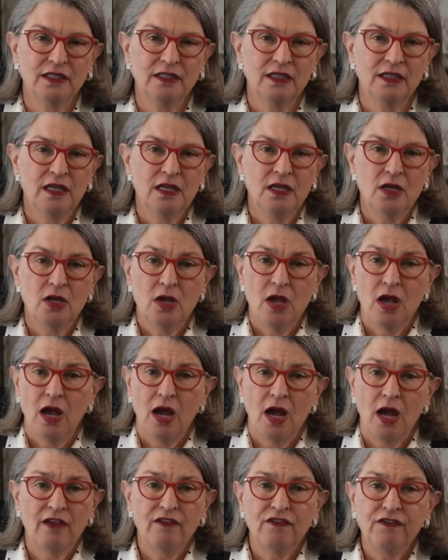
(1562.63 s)
And
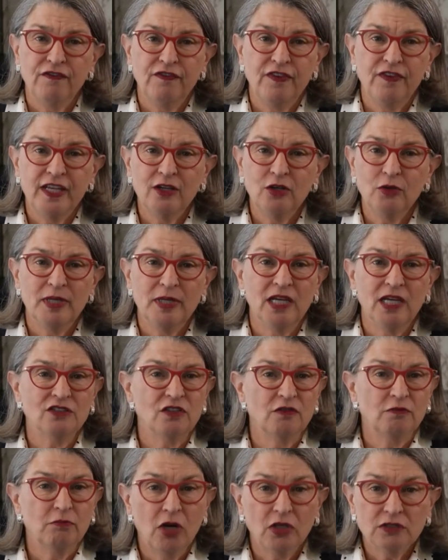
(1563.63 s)
I feel
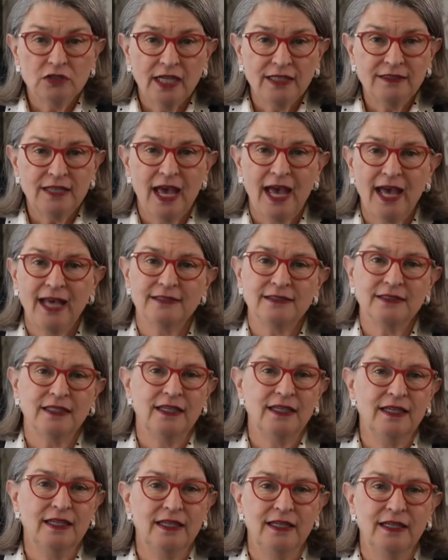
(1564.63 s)
because of
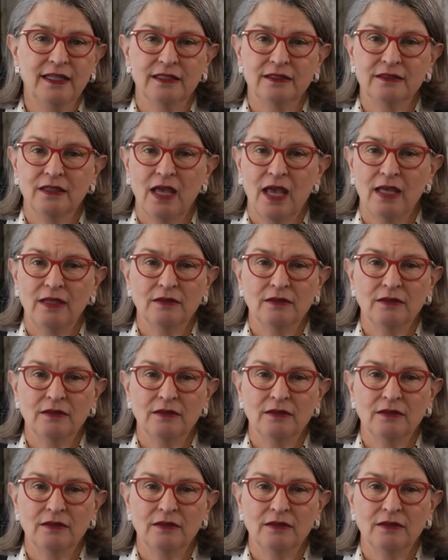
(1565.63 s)
multitasking and,